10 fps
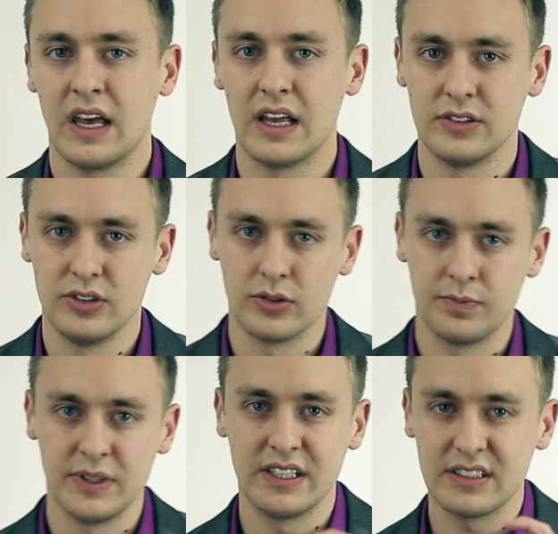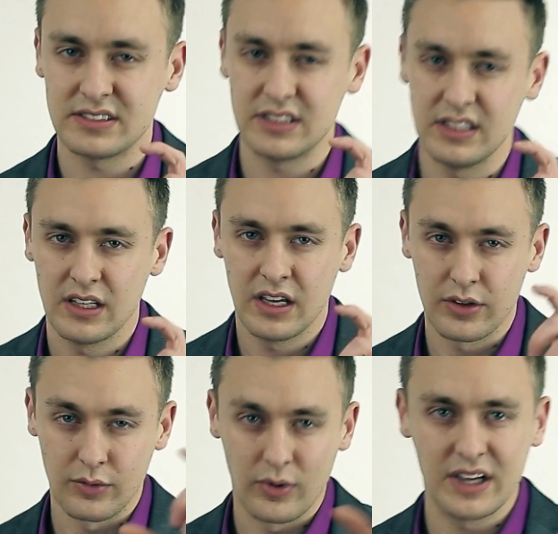And you'll begin to see
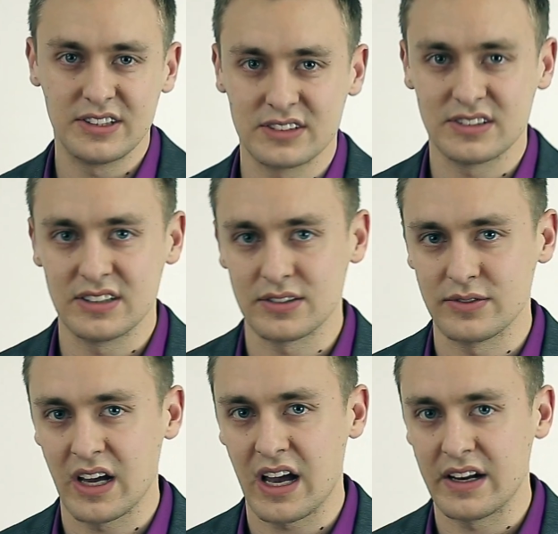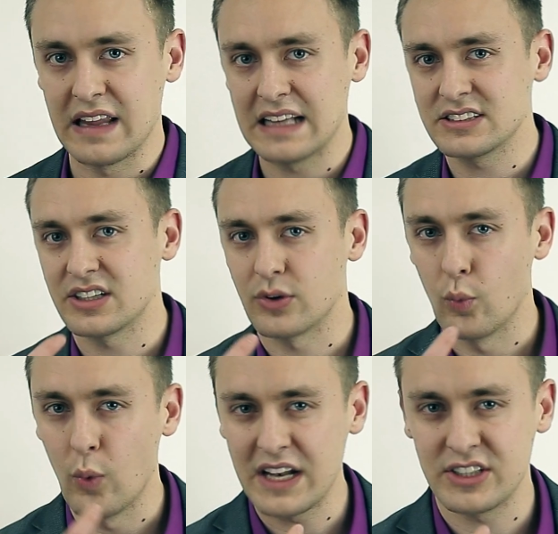the righteousness of God. And that's going to
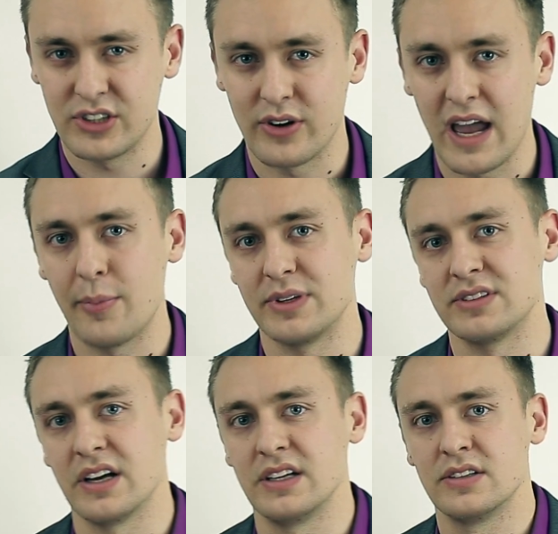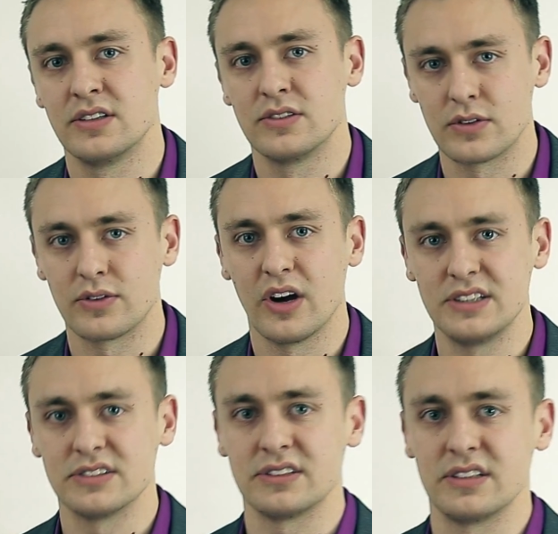whet your appetite for
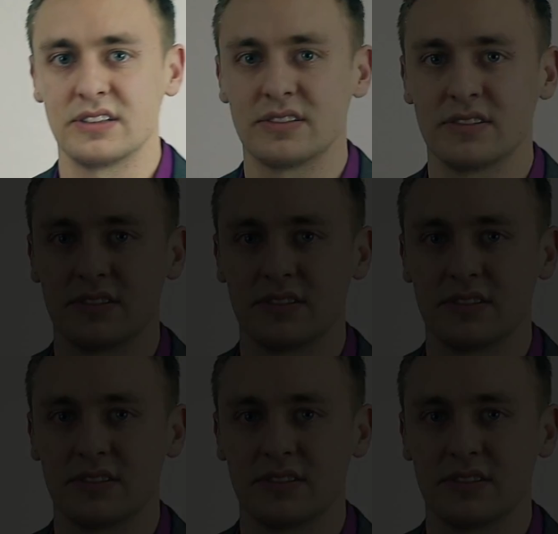righteousness.